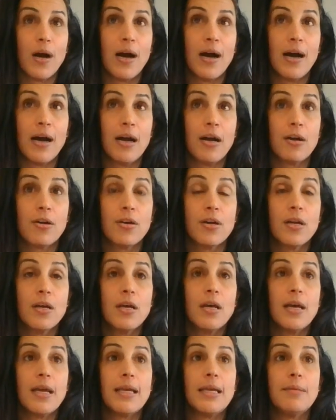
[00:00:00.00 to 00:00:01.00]
are
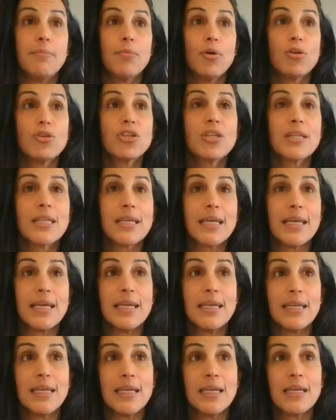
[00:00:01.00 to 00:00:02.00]
emotionally
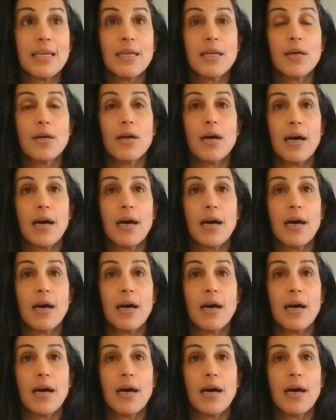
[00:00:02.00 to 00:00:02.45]
eating